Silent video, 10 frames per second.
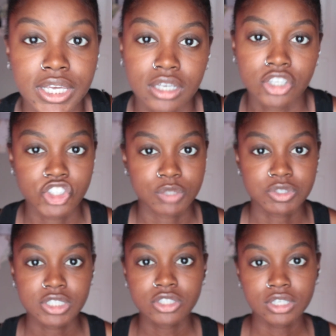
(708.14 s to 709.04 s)
like
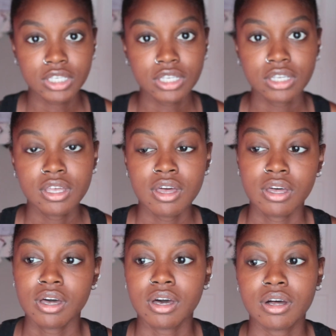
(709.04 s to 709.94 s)
Egyptian looking,
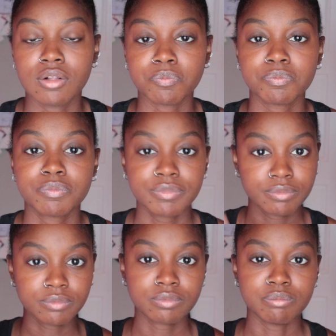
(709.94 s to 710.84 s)
um,
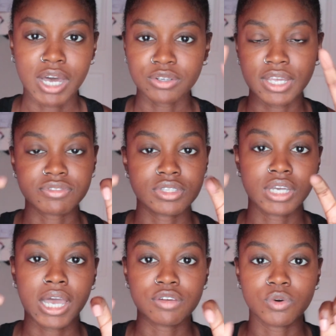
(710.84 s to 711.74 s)
modeled after
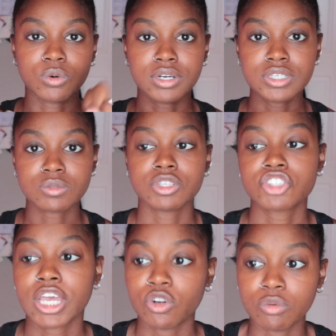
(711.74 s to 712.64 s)
the Eye of Horus,
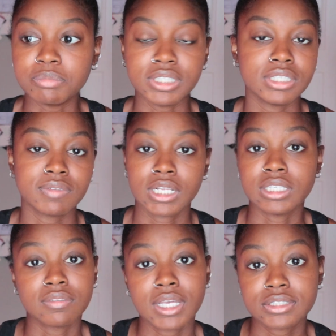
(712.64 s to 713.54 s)
which I don't believe in
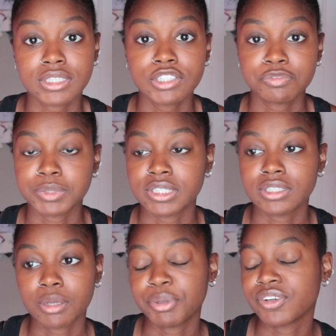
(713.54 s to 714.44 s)
any of that stuff,
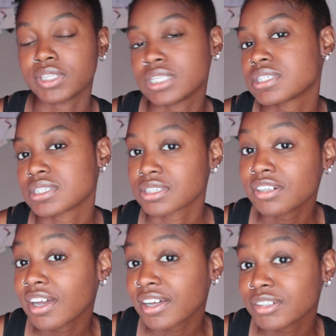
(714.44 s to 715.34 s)
but apparently it's the
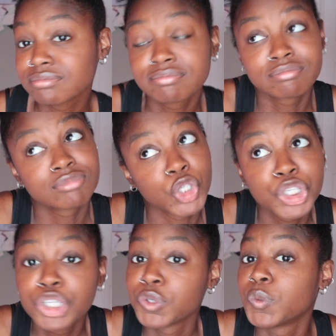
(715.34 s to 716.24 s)
sun god.
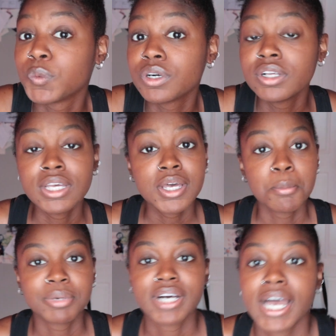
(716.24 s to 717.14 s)
Cool.
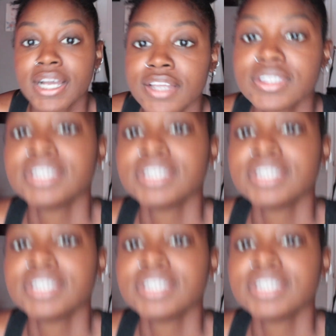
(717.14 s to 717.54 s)
But I got